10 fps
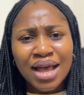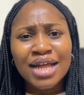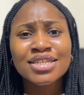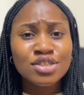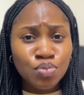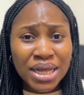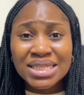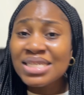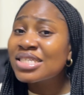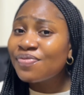and to
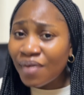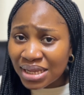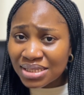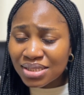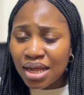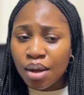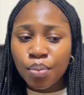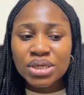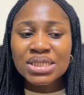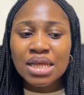make things faster.
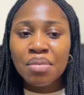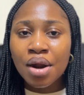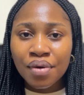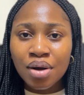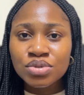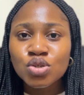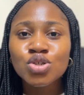But this time around,